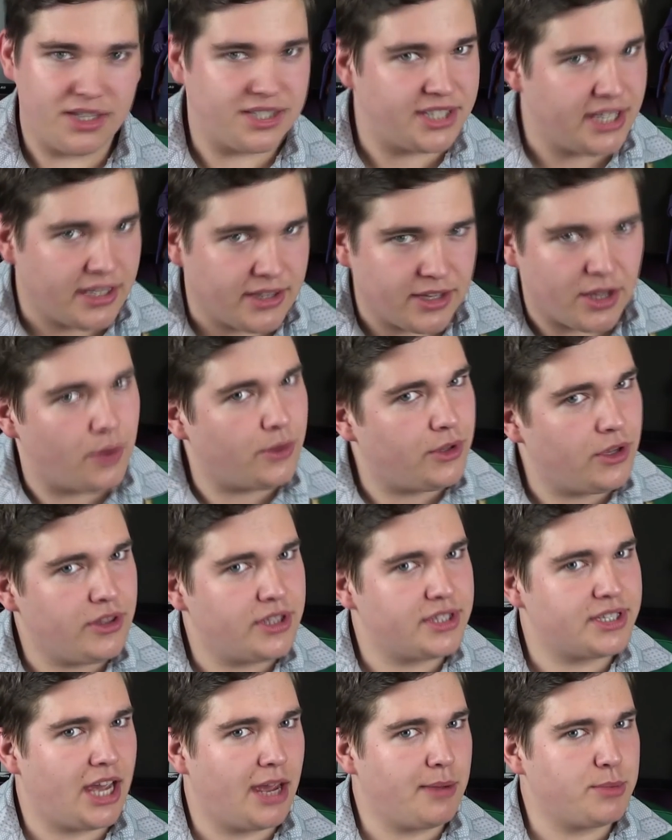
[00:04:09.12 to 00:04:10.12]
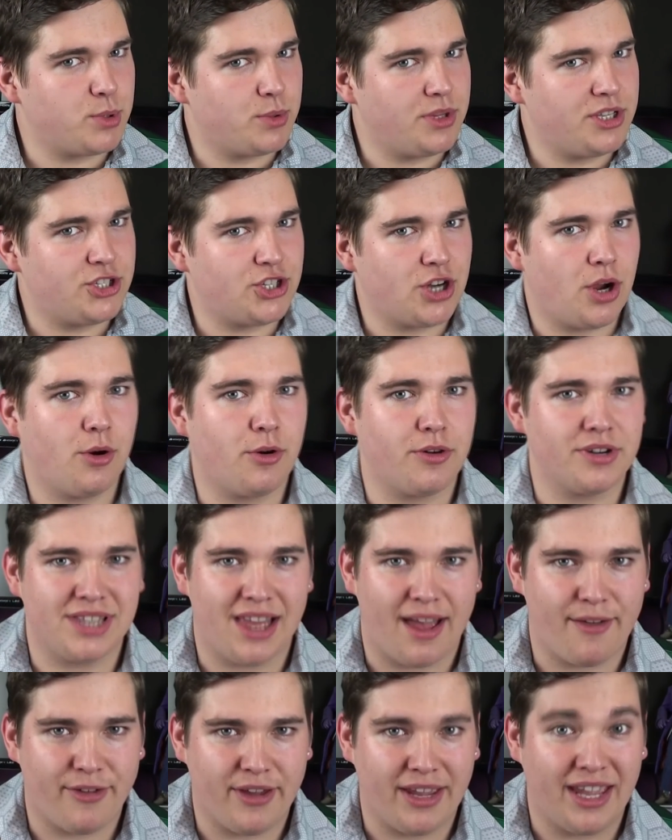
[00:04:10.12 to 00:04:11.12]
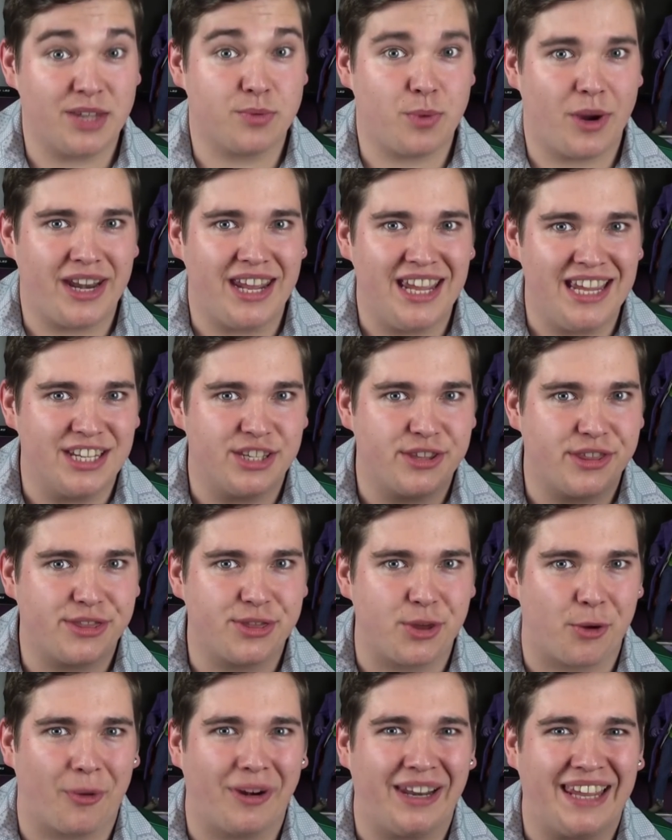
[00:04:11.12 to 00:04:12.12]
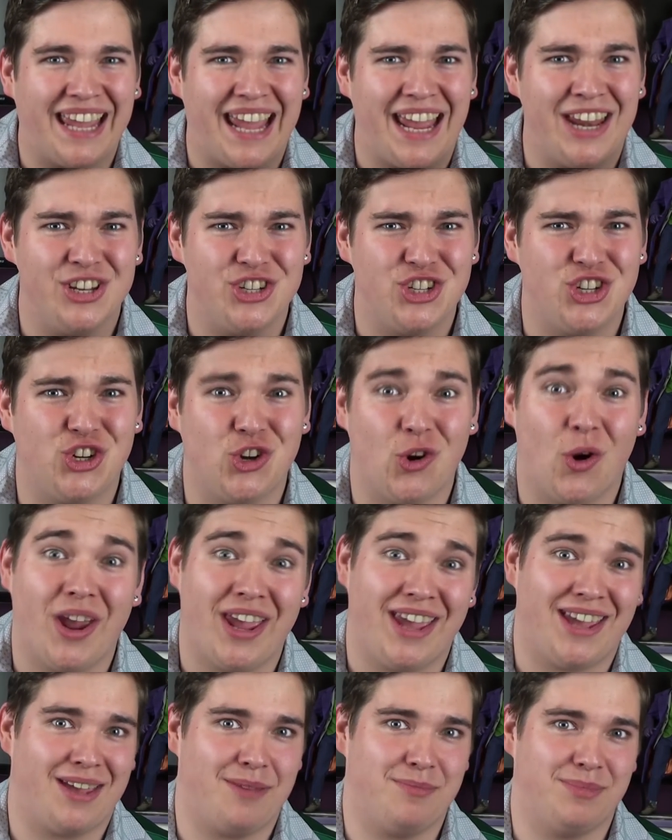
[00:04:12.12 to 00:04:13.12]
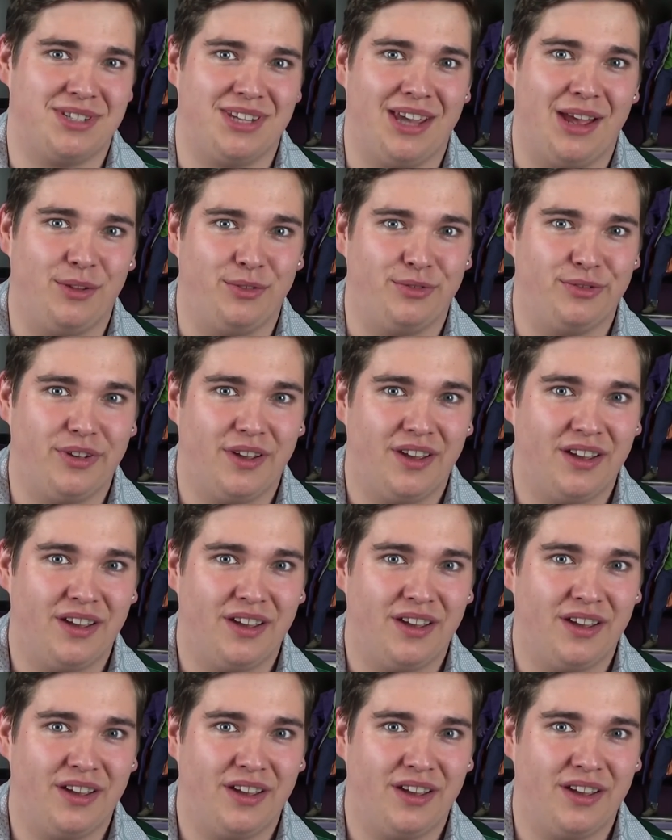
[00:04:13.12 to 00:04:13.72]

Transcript: You see, the only other times when this Joker is laughing is when he is thoroughly enjoying himself.